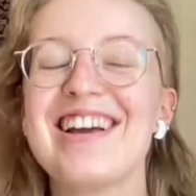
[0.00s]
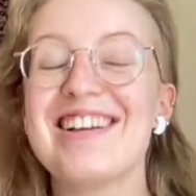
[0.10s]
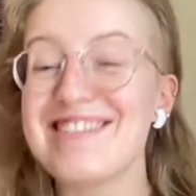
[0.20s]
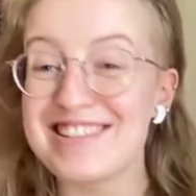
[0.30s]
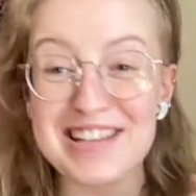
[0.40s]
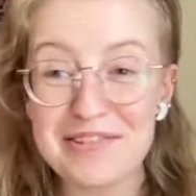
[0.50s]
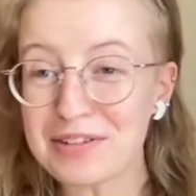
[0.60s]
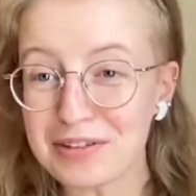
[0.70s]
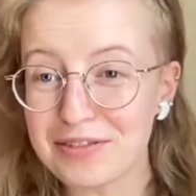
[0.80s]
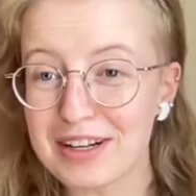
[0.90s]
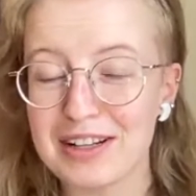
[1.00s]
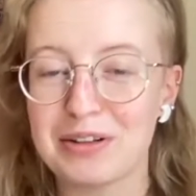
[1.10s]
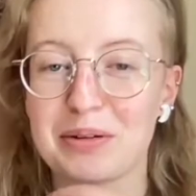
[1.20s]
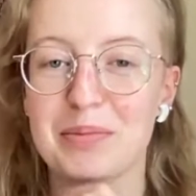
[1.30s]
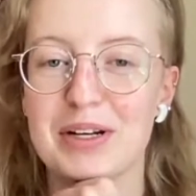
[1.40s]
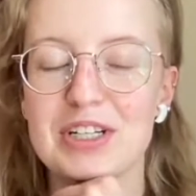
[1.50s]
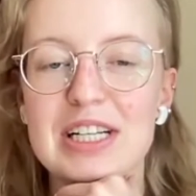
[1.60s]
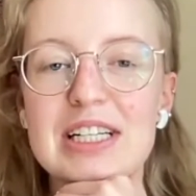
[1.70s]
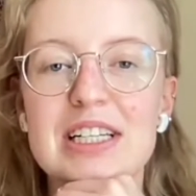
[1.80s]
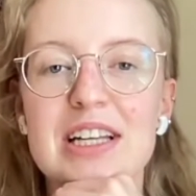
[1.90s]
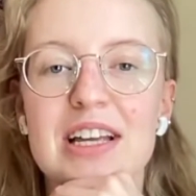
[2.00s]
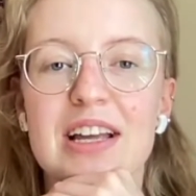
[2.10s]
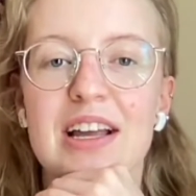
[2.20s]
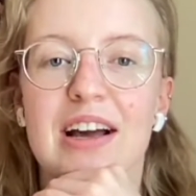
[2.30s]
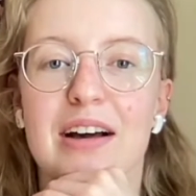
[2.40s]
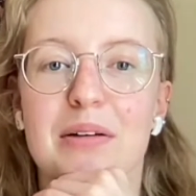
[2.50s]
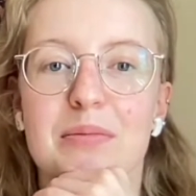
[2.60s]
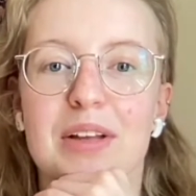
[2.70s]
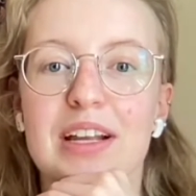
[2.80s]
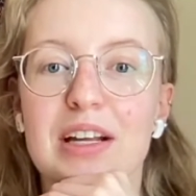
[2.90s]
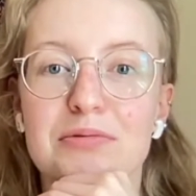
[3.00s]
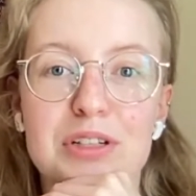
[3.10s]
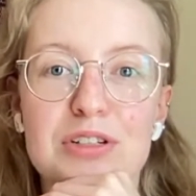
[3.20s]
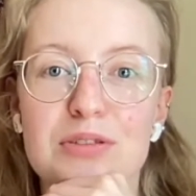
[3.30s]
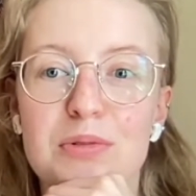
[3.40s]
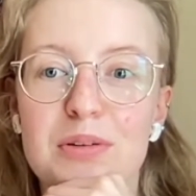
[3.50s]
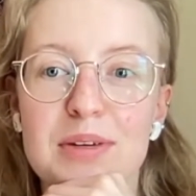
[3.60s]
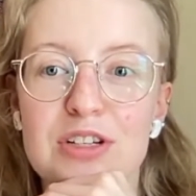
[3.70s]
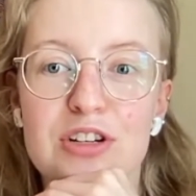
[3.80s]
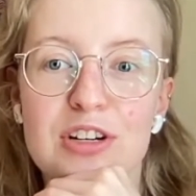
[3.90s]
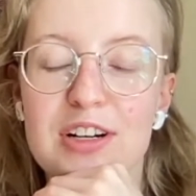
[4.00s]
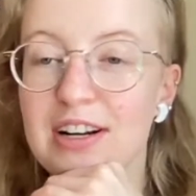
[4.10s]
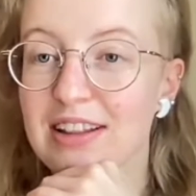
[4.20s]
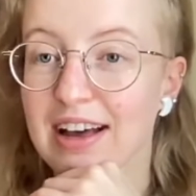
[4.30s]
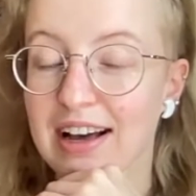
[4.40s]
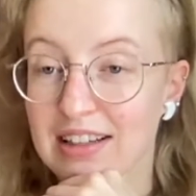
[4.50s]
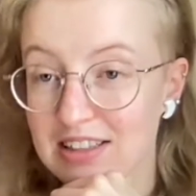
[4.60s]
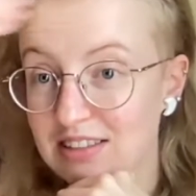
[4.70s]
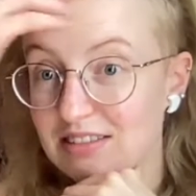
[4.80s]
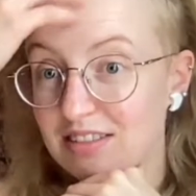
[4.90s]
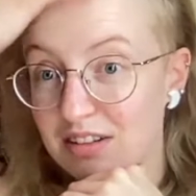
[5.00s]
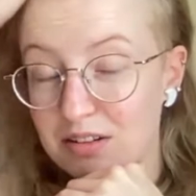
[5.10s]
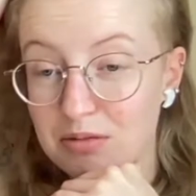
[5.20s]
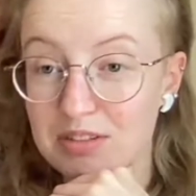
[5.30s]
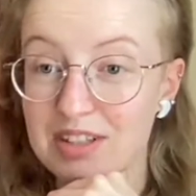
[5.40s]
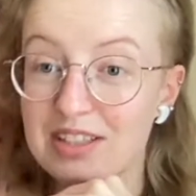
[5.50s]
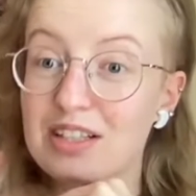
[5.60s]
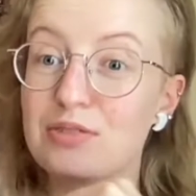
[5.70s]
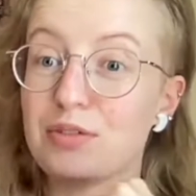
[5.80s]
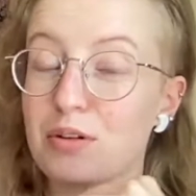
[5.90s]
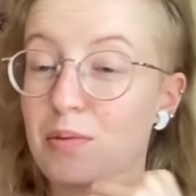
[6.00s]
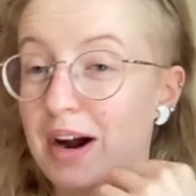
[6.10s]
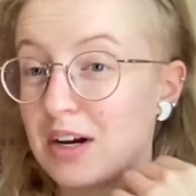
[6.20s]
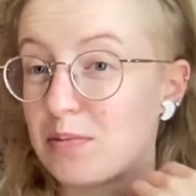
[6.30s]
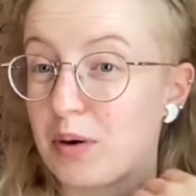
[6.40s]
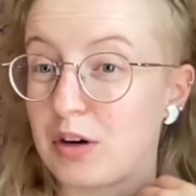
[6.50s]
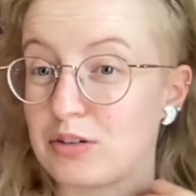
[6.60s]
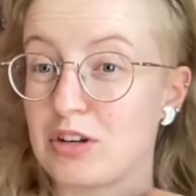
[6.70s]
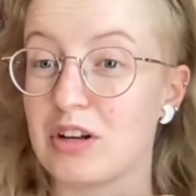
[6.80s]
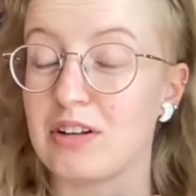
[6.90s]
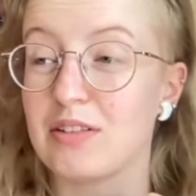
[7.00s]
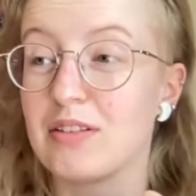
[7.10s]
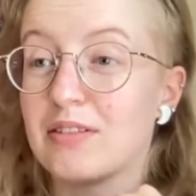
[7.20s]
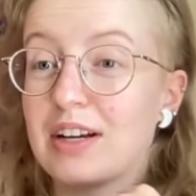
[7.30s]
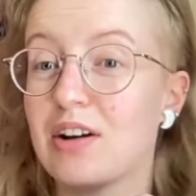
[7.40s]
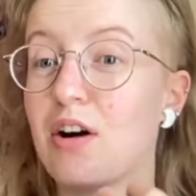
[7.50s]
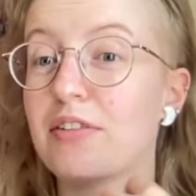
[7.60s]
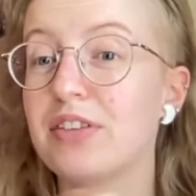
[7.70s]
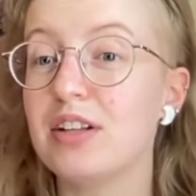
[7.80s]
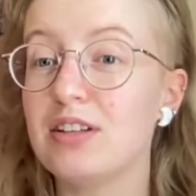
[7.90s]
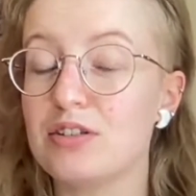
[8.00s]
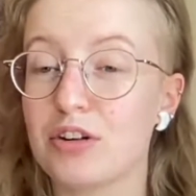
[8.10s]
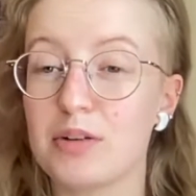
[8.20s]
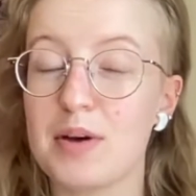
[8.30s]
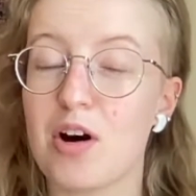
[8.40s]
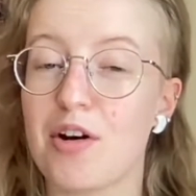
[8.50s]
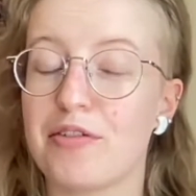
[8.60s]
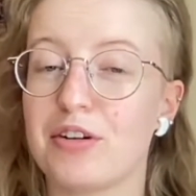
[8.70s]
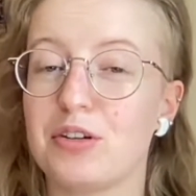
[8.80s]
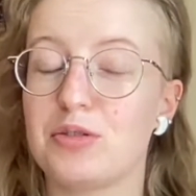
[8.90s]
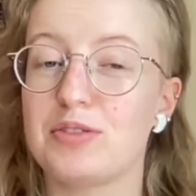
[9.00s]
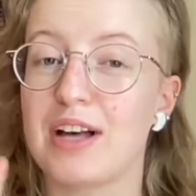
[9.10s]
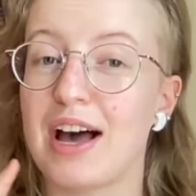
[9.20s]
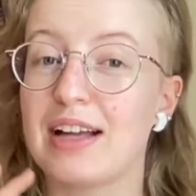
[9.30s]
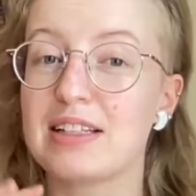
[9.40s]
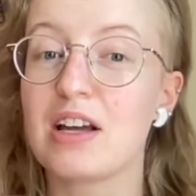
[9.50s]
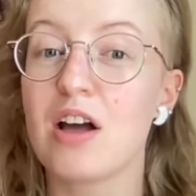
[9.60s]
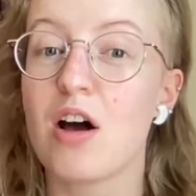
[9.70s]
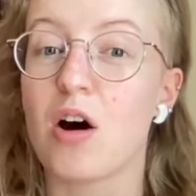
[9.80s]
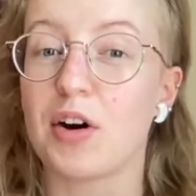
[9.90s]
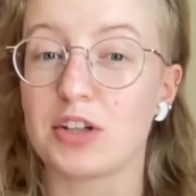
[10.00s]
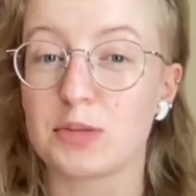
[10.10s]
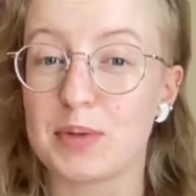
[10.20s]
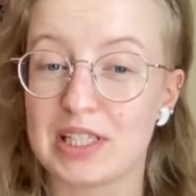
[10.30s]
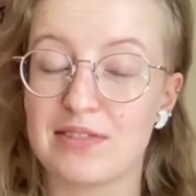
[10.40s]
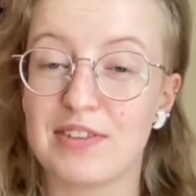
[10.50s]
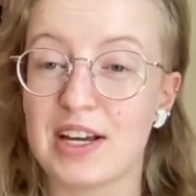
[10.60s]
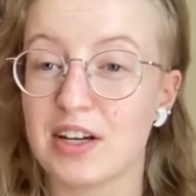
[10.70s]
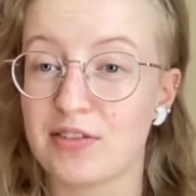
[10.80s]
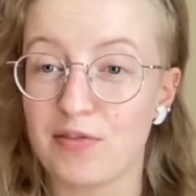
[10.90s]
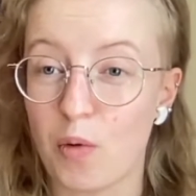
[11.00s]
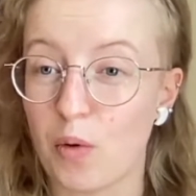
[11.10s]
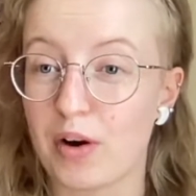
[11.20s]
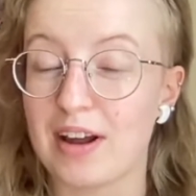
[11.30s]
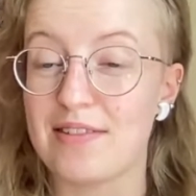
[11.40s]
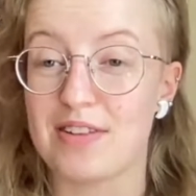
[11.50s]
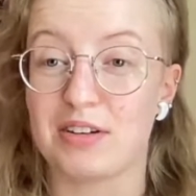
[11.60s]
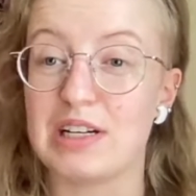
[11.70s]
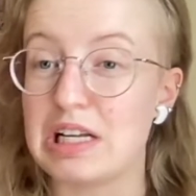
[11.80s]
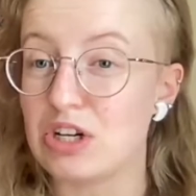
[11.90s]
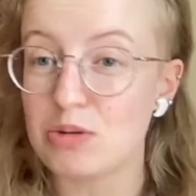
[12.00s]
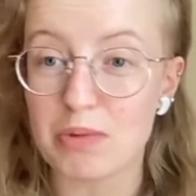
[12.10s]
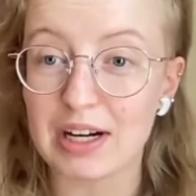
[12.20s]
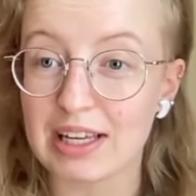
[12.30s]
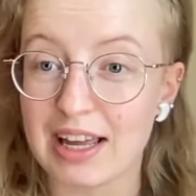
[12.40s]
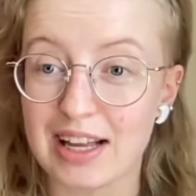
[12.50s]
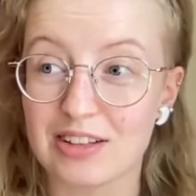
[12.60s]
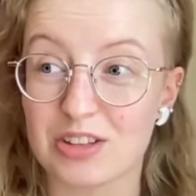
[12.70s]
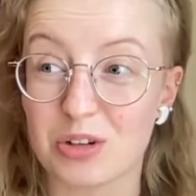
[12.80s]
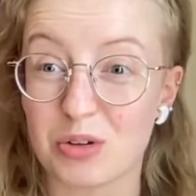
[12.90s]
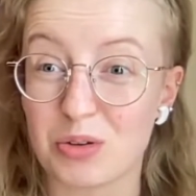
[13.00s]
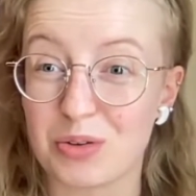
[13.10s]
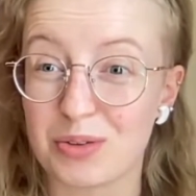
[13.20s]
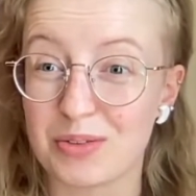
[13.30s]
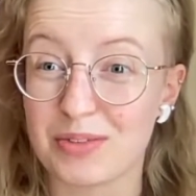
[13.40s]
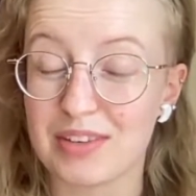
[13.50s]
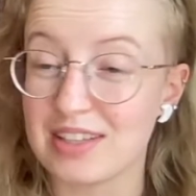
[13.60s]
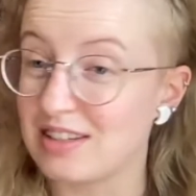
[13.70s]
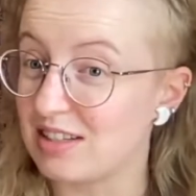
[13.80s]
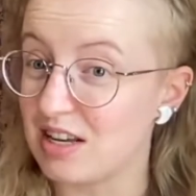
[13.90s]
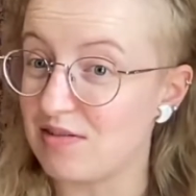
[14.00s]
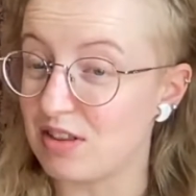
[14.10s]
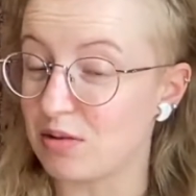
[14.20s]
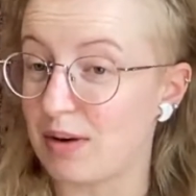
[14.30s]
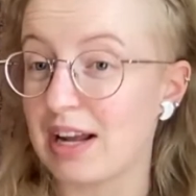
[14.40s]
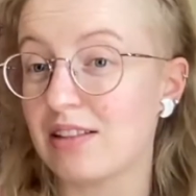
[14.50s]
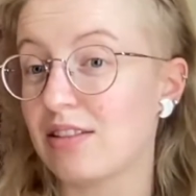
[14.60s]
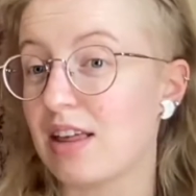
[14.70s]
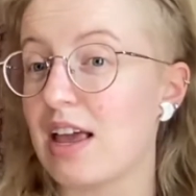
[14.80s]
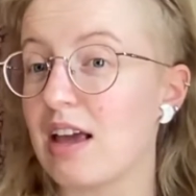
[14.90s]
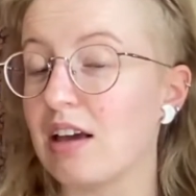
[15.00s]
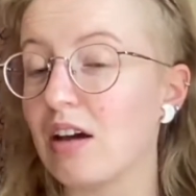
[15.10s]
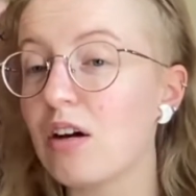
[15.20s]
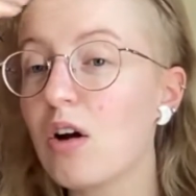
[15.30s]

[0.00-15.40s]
see full fit in their budget. And again, we just want to make sure that this is for the right person, right? Often these are going to be offers that are specific for a very niche market. So, is this even the right thing